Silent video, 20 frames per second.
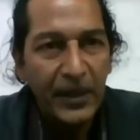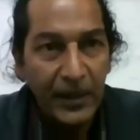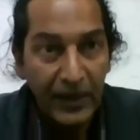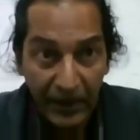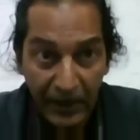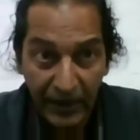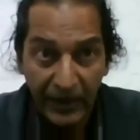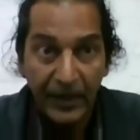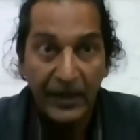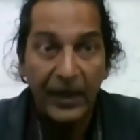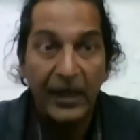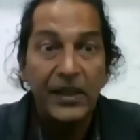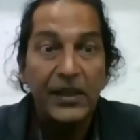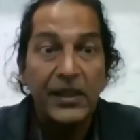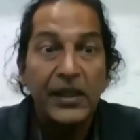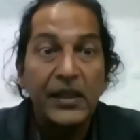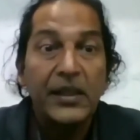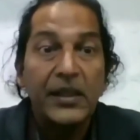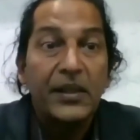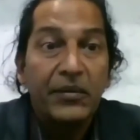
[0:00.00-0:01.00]
in the
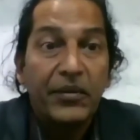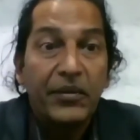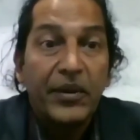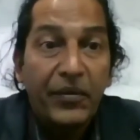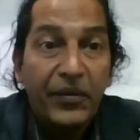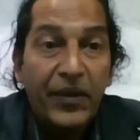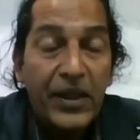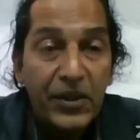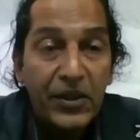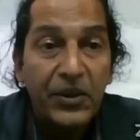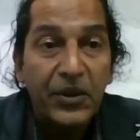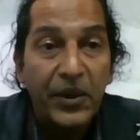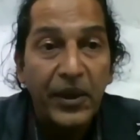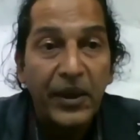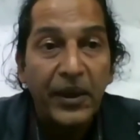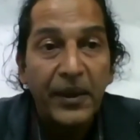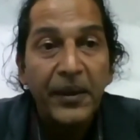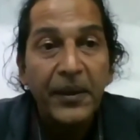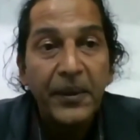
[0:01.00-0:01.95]
crisis we face today.